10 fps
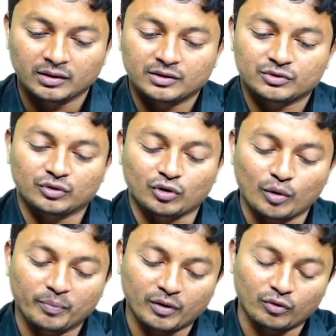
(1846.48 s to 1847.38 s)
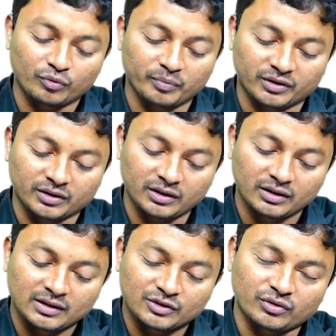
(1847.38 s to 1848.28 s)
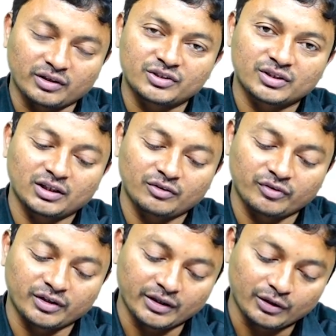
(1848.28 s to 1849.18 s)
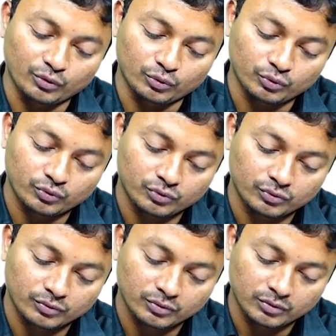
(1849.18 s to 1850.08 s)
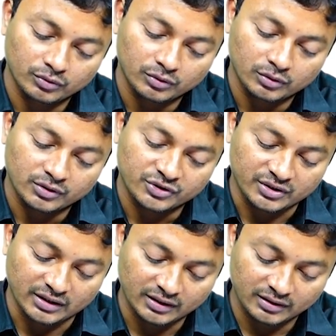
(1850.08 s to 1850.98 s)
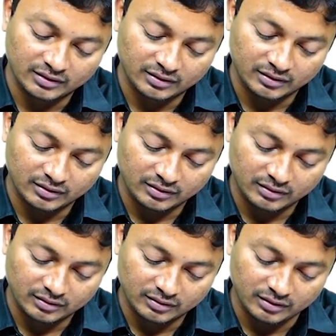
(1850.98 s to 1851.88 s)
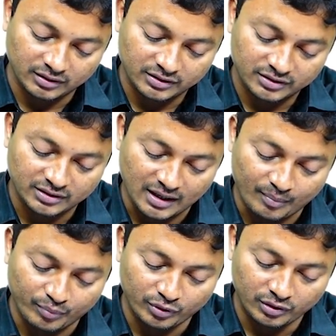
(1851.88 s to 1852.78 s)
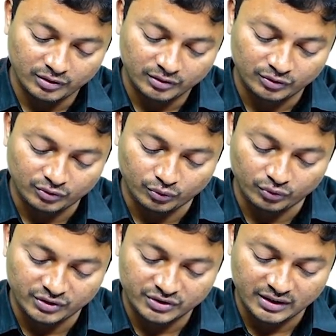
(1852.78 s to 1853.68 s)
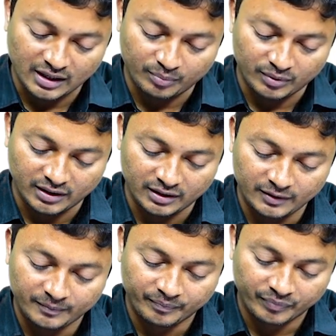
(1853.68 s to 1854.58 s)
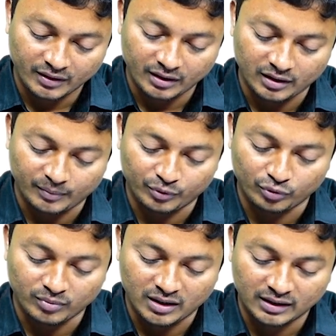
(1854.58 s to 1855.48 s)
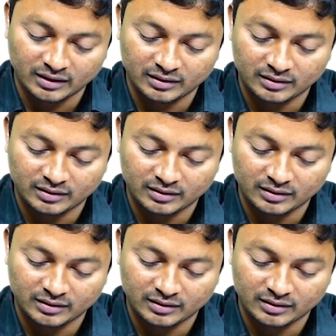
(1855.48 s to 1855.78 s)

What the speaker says: So drop count method. So initially we need to suck this sample through this capillary up to mark